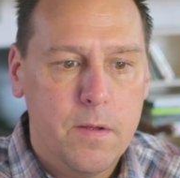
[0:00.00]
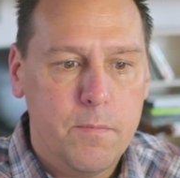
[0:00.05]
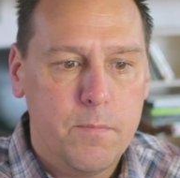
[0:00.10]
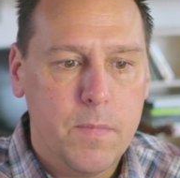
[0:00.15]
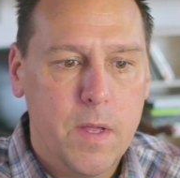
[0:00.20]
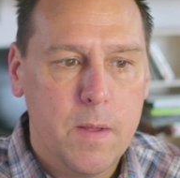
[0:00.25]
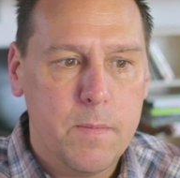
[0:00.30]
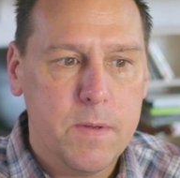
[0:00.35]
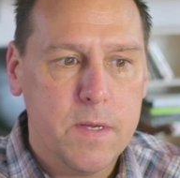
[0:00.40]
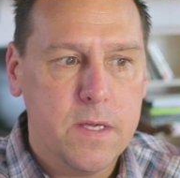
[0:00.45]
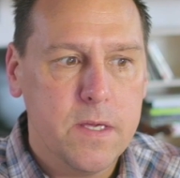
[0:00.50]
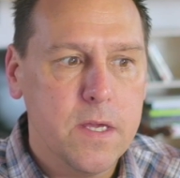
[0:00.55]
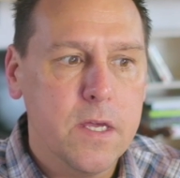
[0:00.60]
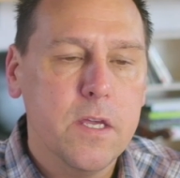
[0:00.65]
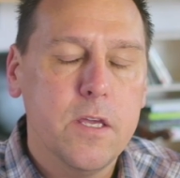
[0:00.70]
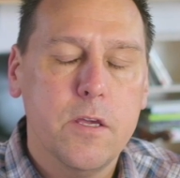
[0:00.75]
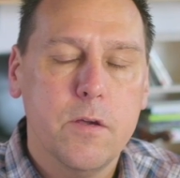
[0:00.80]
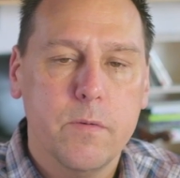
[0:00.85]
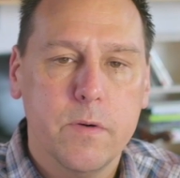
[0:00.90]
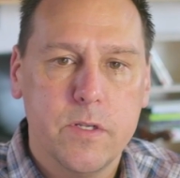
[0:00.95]
maybe
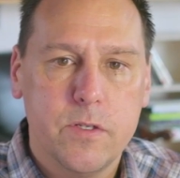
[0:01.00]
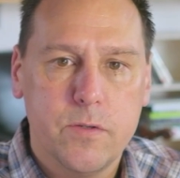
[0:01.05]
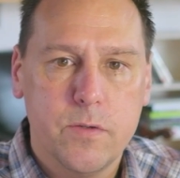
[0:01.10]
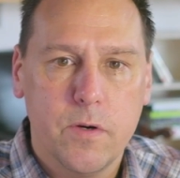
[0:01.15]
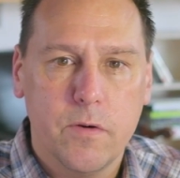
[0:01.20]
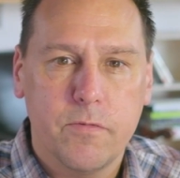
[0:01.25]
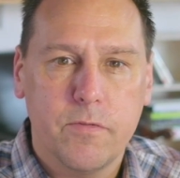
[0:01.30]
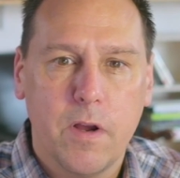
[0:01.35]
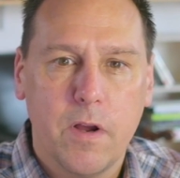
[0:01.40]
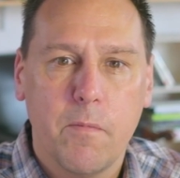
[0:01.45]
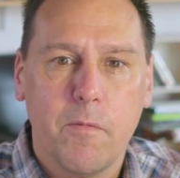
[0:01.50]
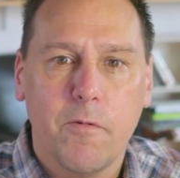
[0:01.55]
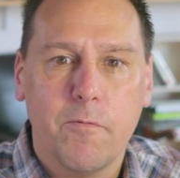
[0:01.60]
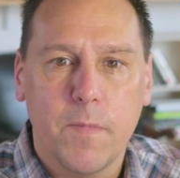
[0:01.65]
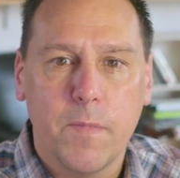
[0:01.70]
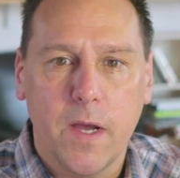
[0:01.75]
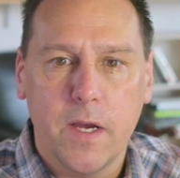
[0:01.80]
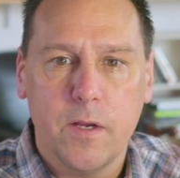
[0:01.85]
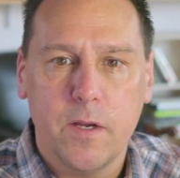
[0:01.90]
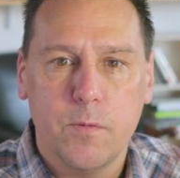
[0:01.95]
get you into a frame of
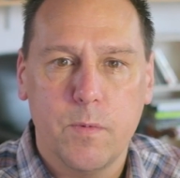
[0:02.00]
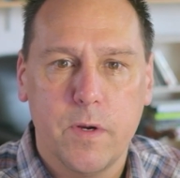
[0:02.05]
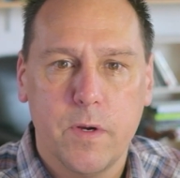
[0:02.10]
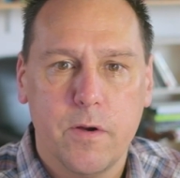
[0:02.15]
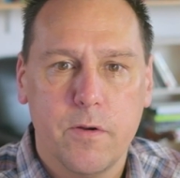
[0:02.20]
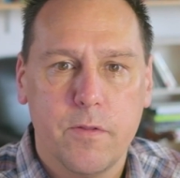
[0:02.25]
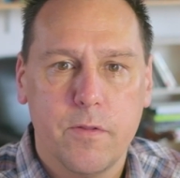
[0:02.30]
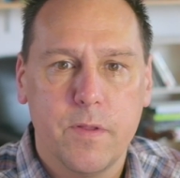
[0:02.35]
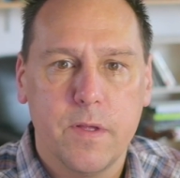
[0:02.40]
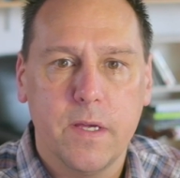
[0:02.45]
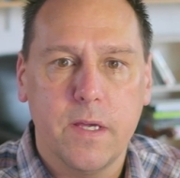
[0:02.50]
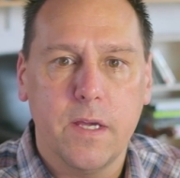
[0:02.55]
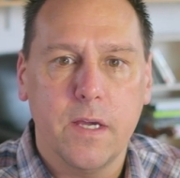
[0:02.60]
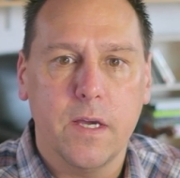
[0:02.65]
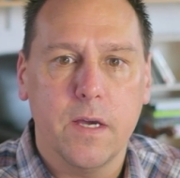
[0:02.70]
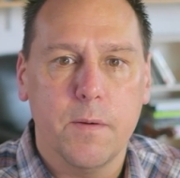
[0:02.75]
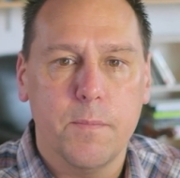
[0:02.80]
mind where you're thinking